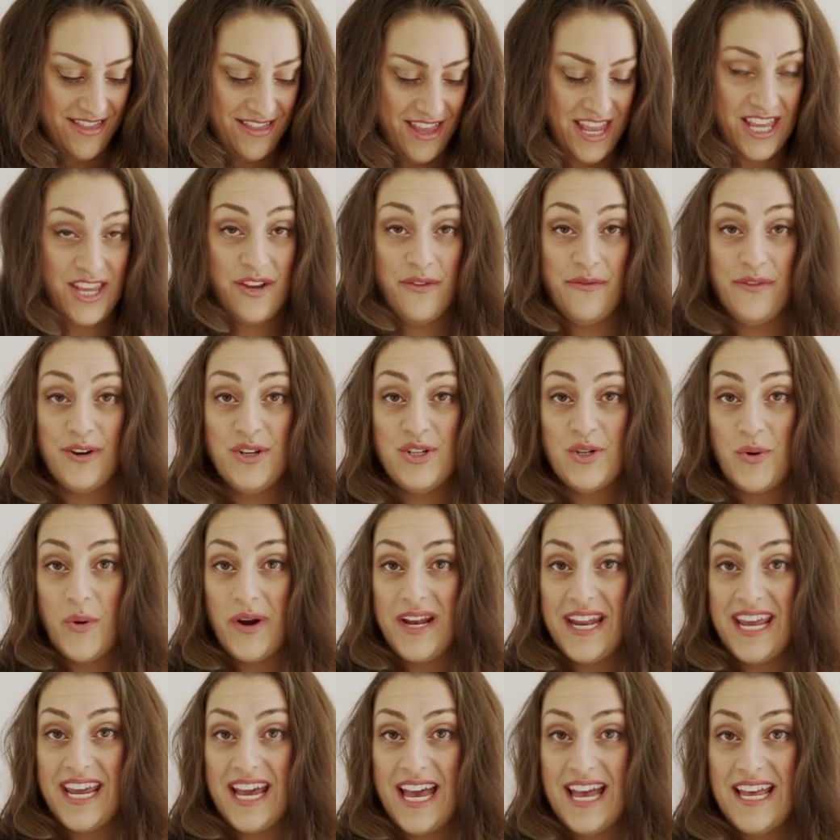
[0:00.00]
Thank you for
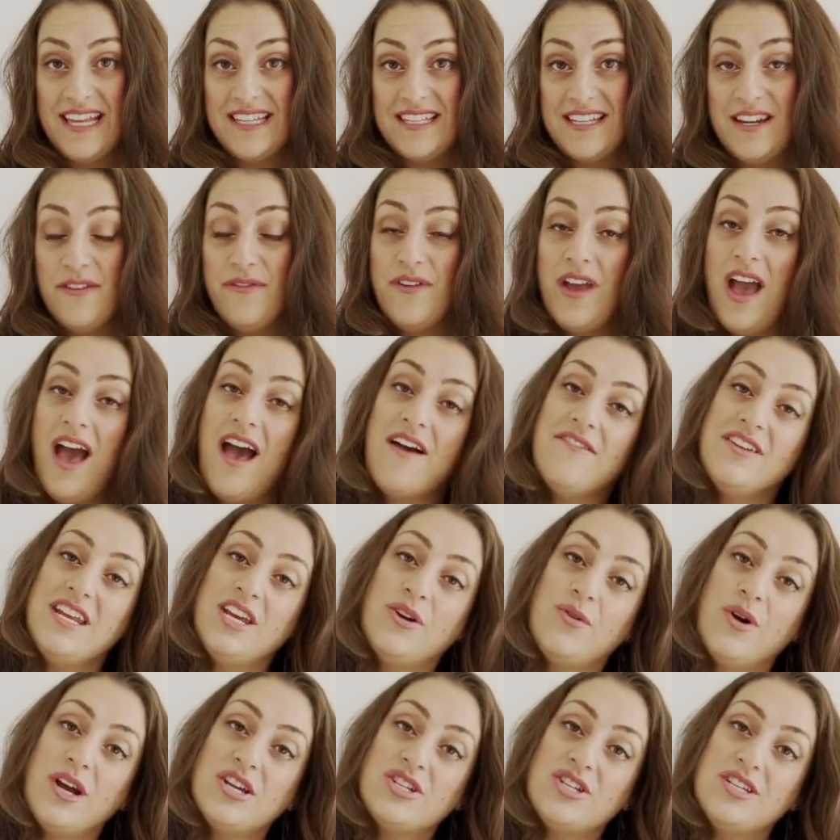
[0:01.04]
joining us, and if you have any
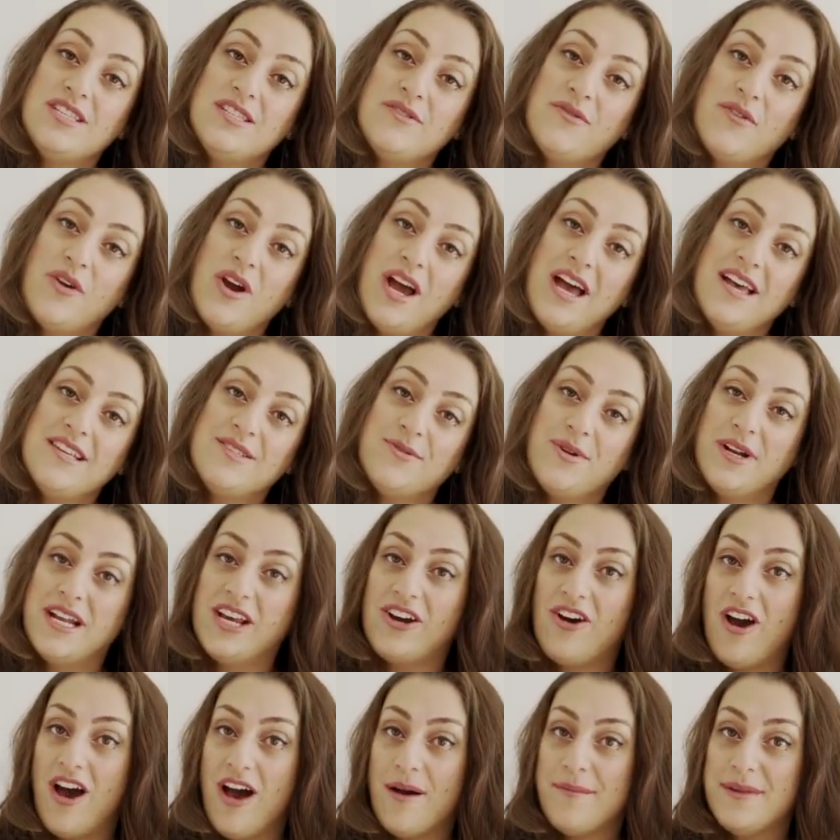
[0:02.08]
questions for us or any
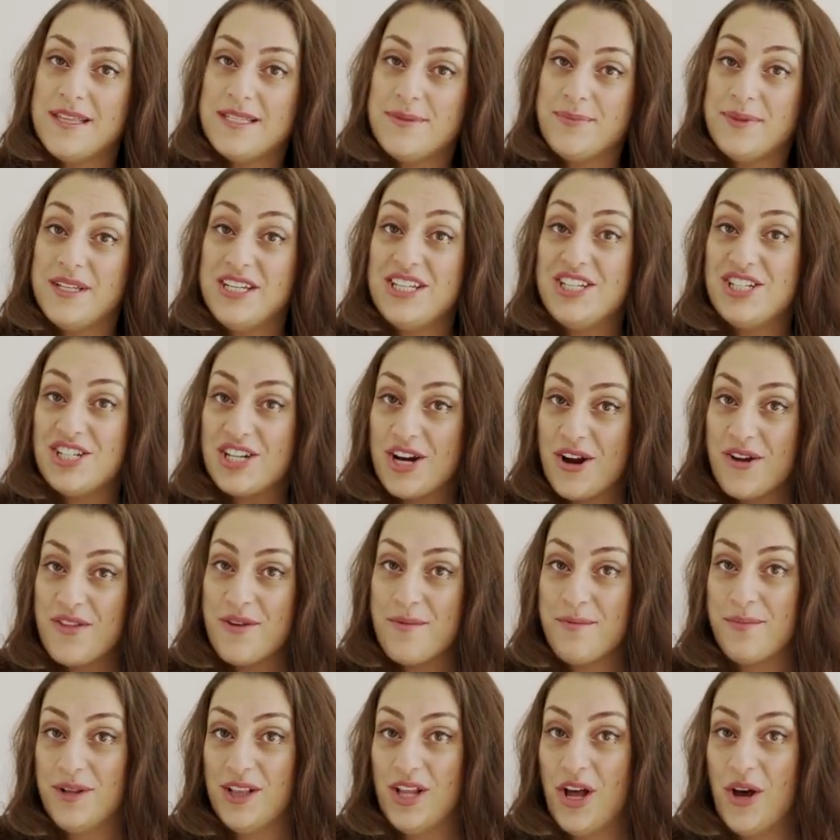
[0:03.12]
comments, please share
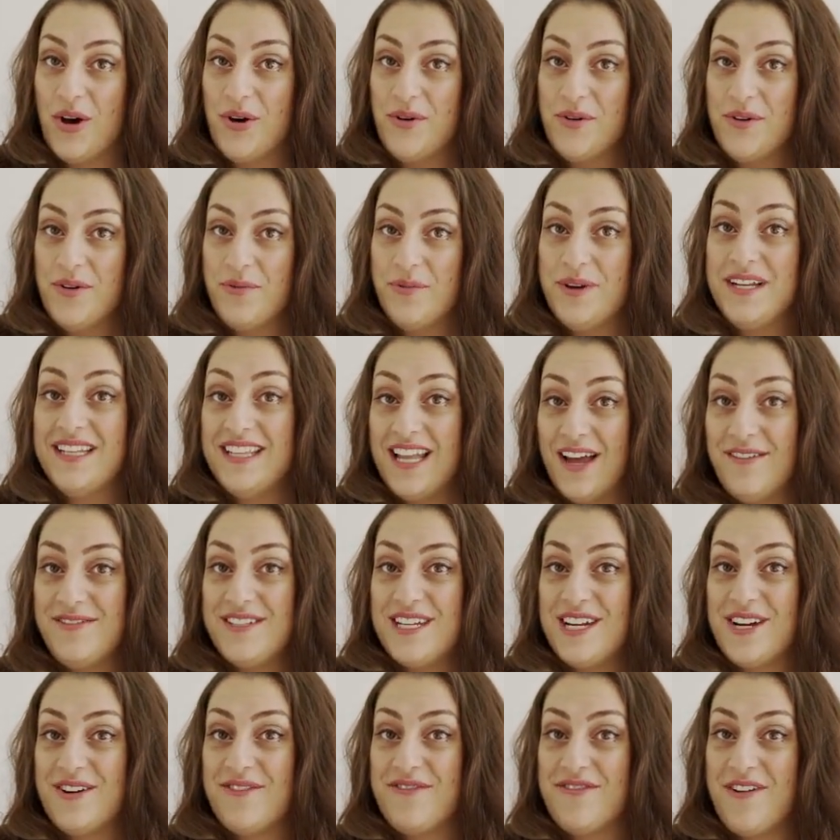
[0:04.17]
them below. We'd love
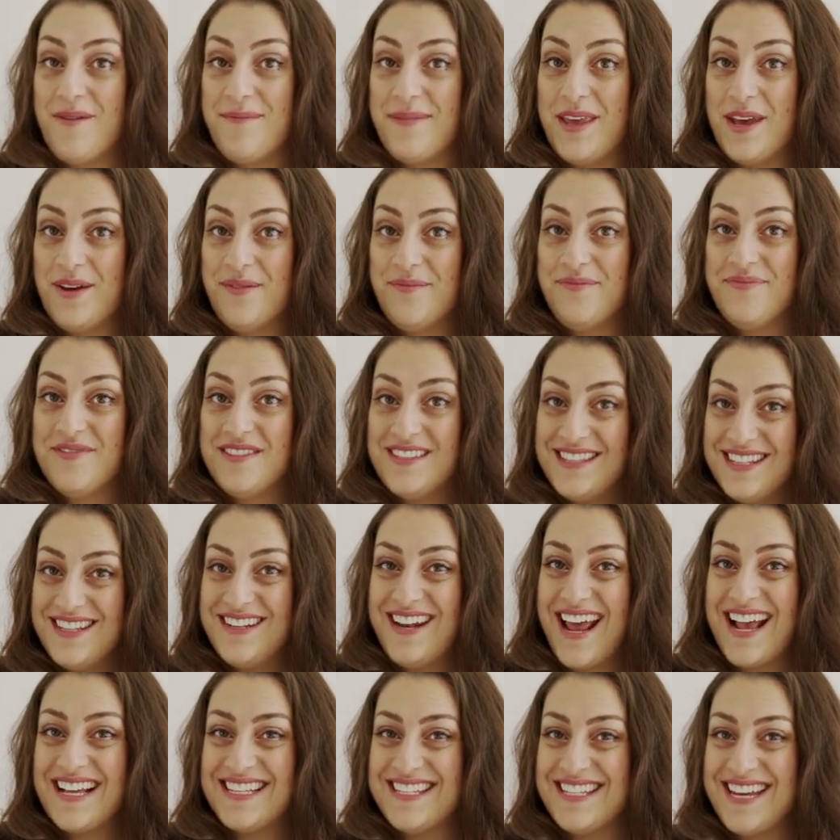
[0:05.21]
to hear from you. See you
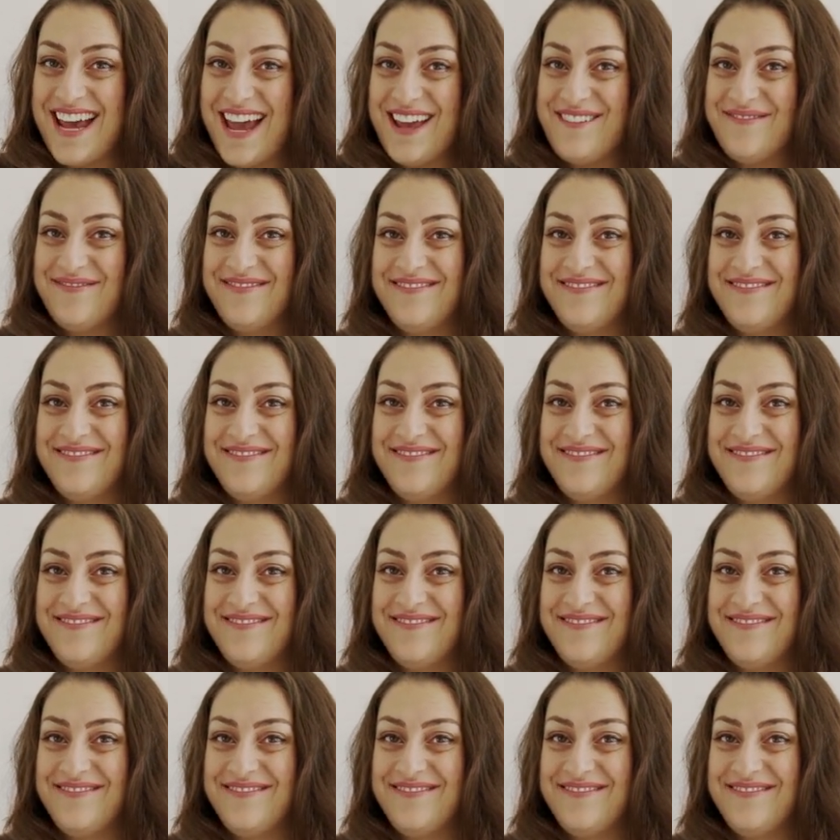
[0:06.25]
next time.